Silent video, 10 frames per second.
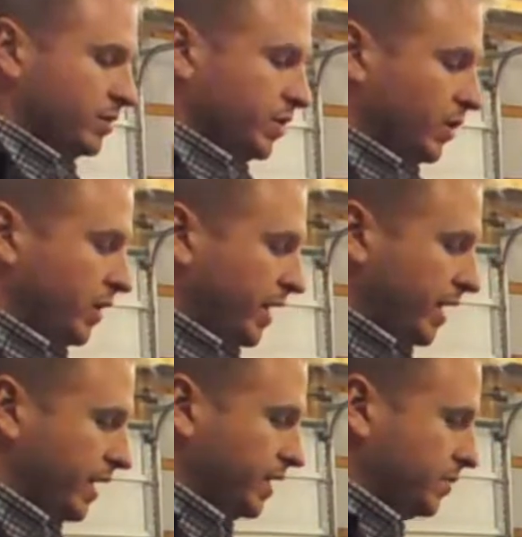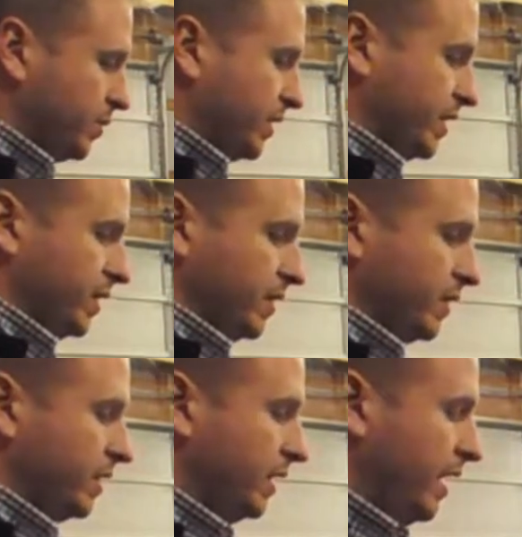turning on this particular
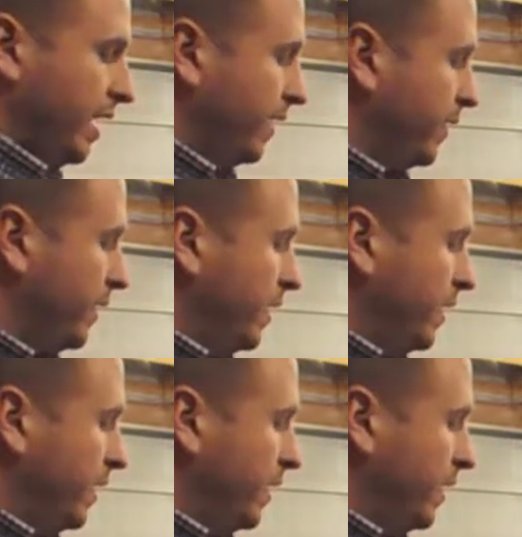lathe.